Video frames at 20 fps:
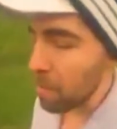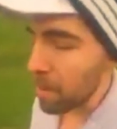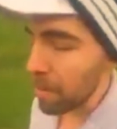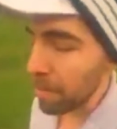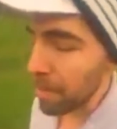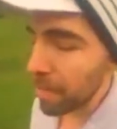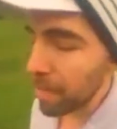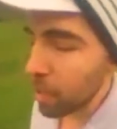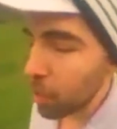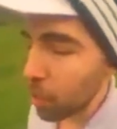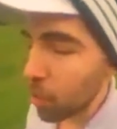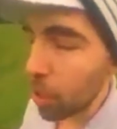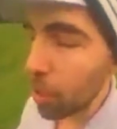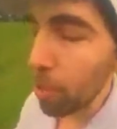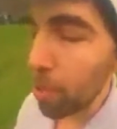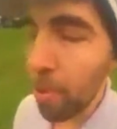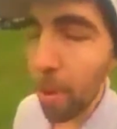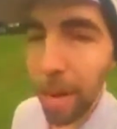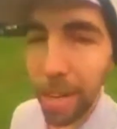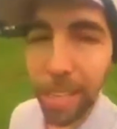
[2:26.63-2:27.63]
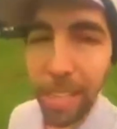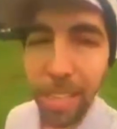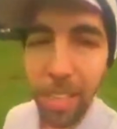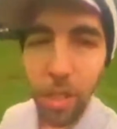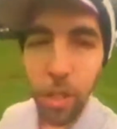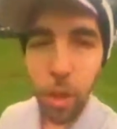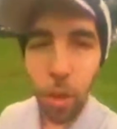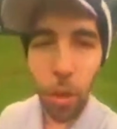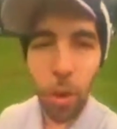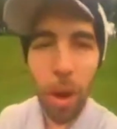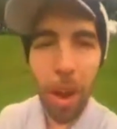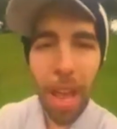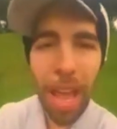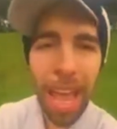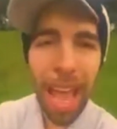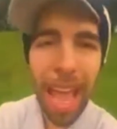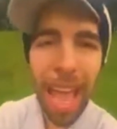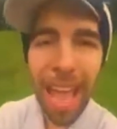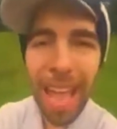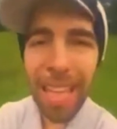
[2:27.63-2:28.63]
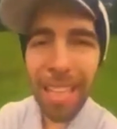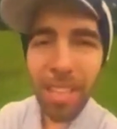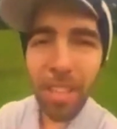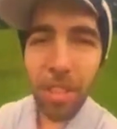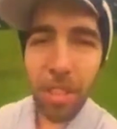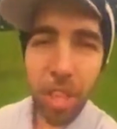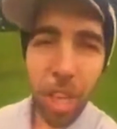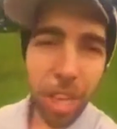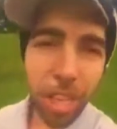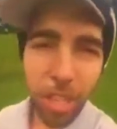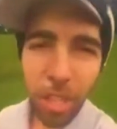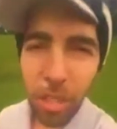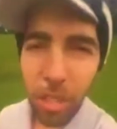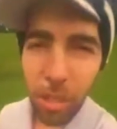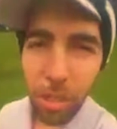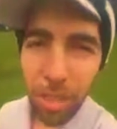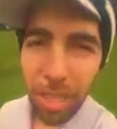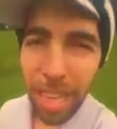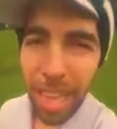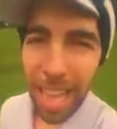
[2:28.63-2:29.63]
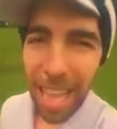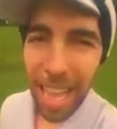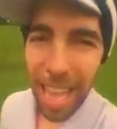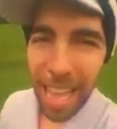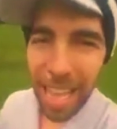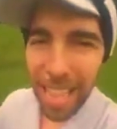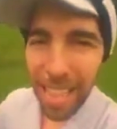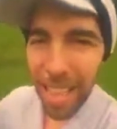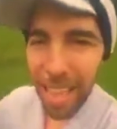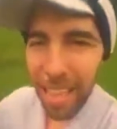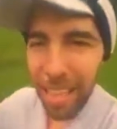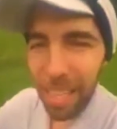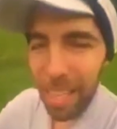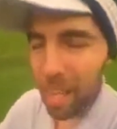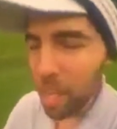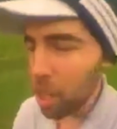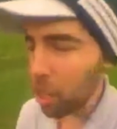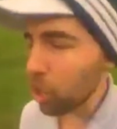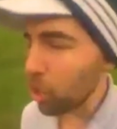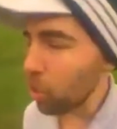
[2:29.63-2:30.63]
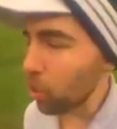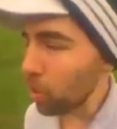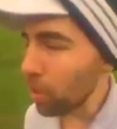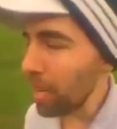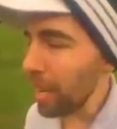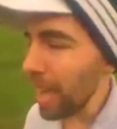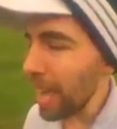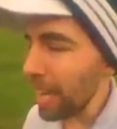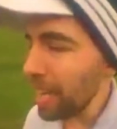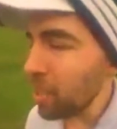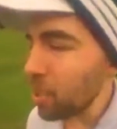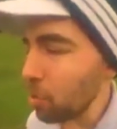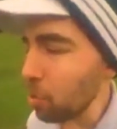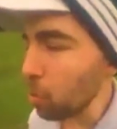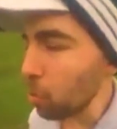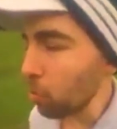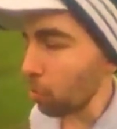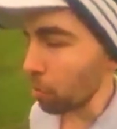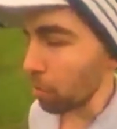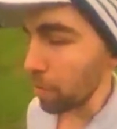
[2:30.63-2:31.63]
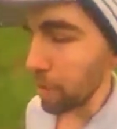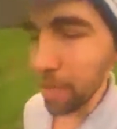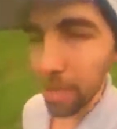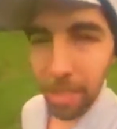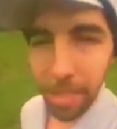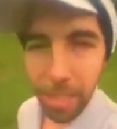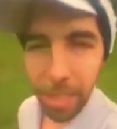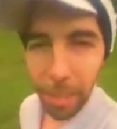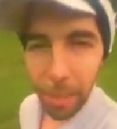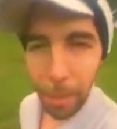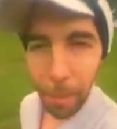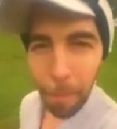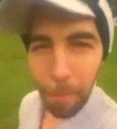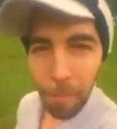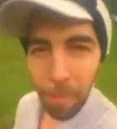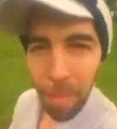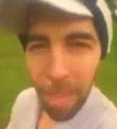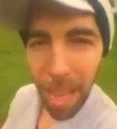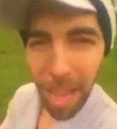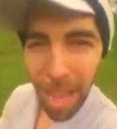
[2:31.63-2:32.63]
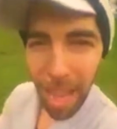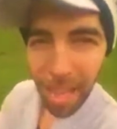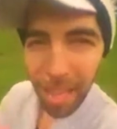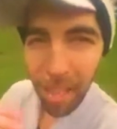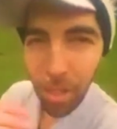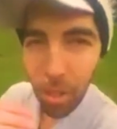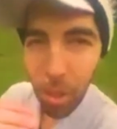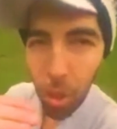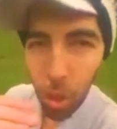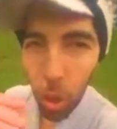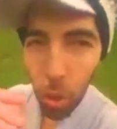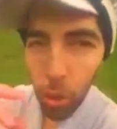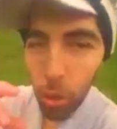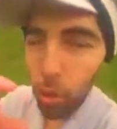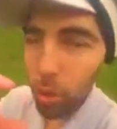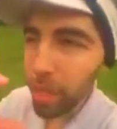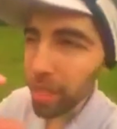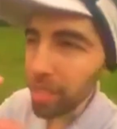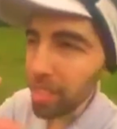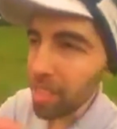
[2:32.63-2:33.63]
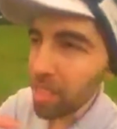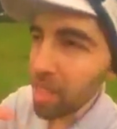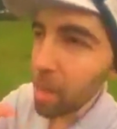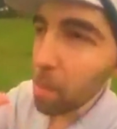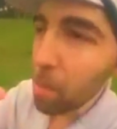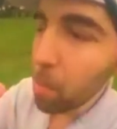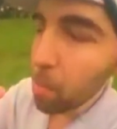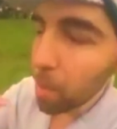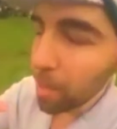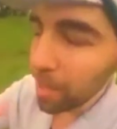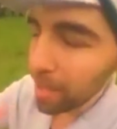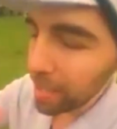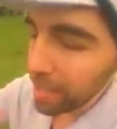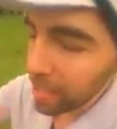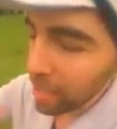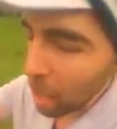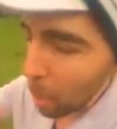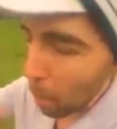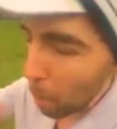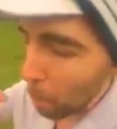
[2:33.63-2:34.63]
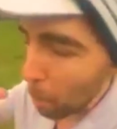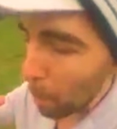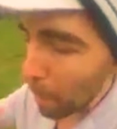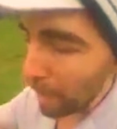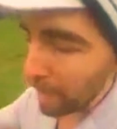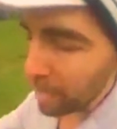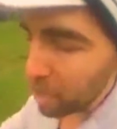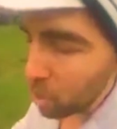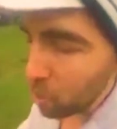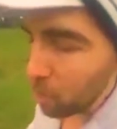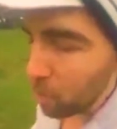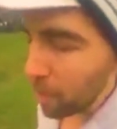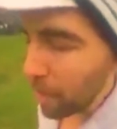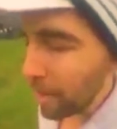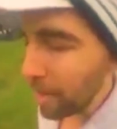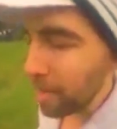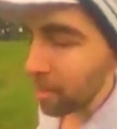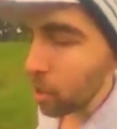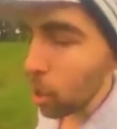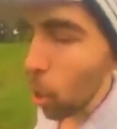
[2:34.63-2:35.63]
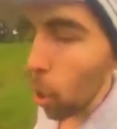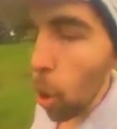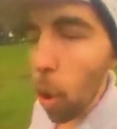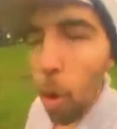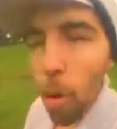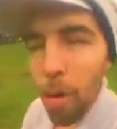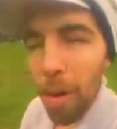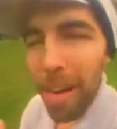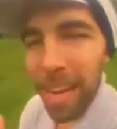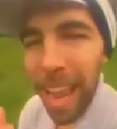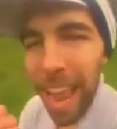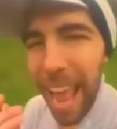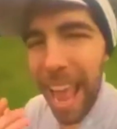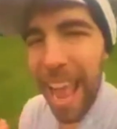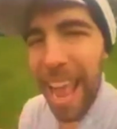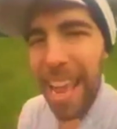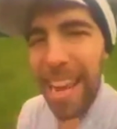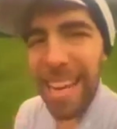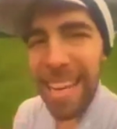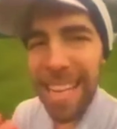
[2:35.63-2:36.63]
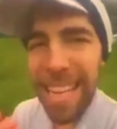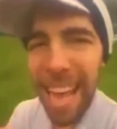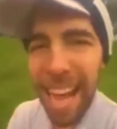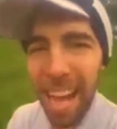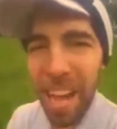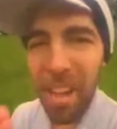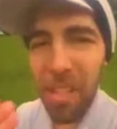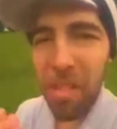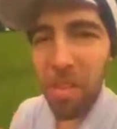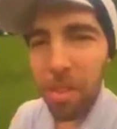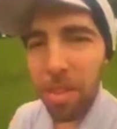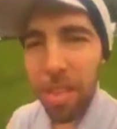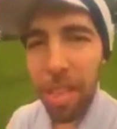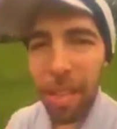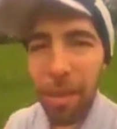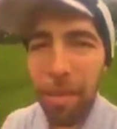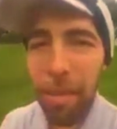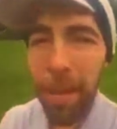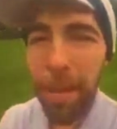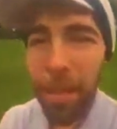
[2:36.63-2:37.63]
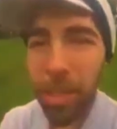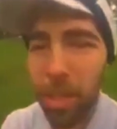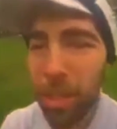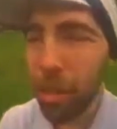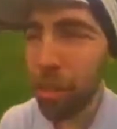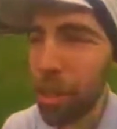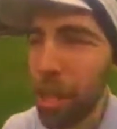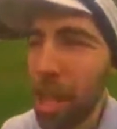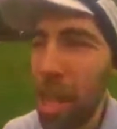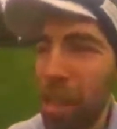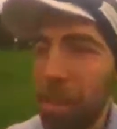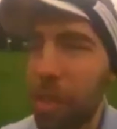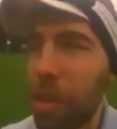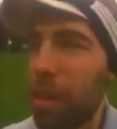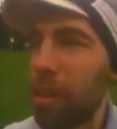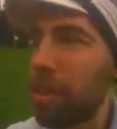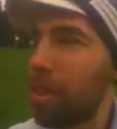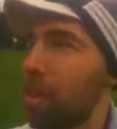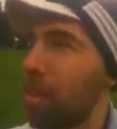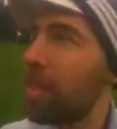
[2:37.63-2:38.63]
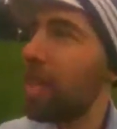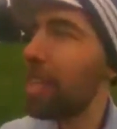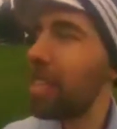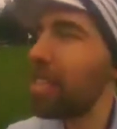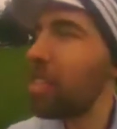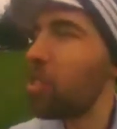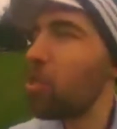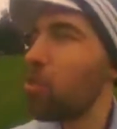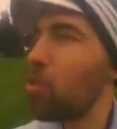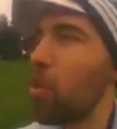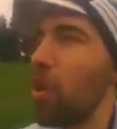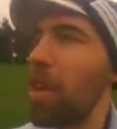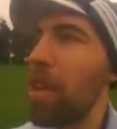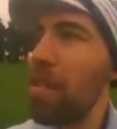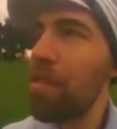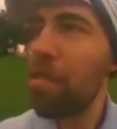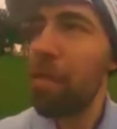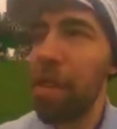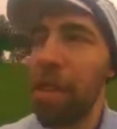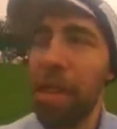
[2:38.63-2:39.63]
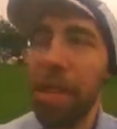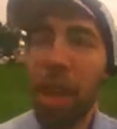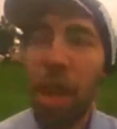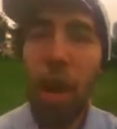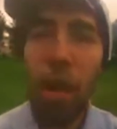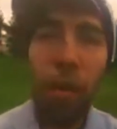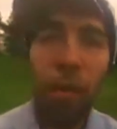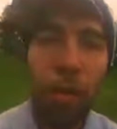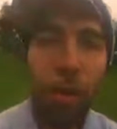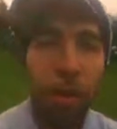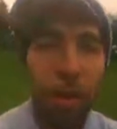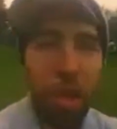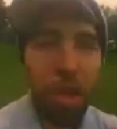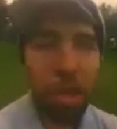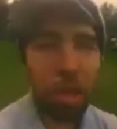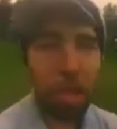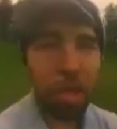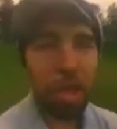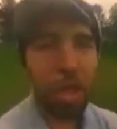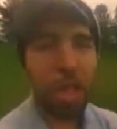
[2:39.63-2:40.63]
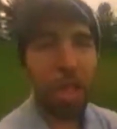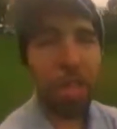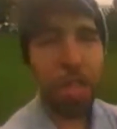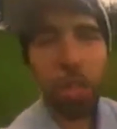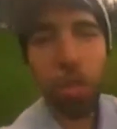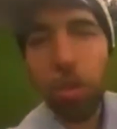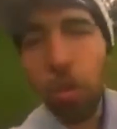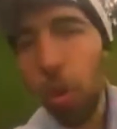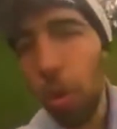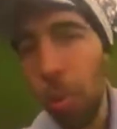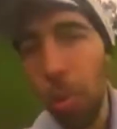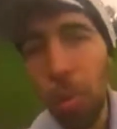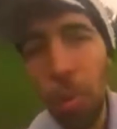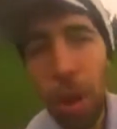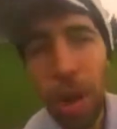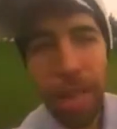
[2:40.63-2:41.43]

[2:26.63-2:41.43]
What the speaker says: meaning you can practice your hands gestures and then your legs movements. Yeah, so you can separate it by space or any other dimension that is relevant for the skill that you are